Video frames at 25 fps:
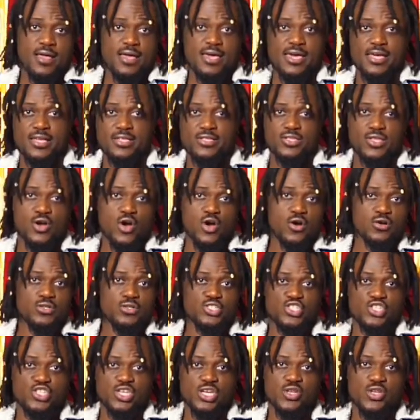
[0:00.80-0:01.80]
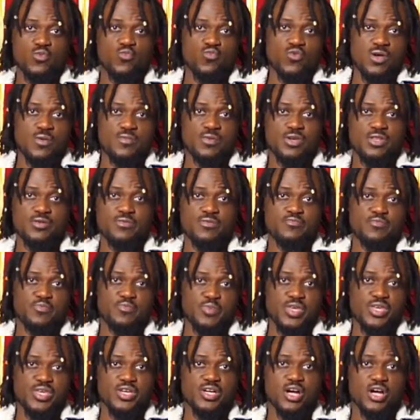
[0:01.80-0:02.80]
Can dark skinned women
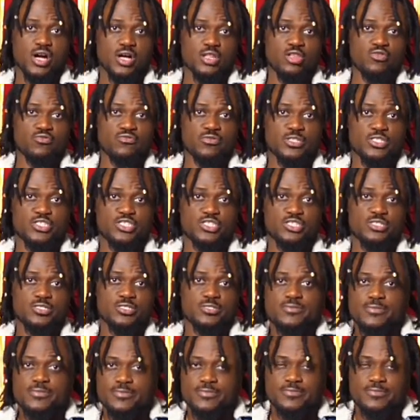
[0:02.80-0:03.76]
be colorists?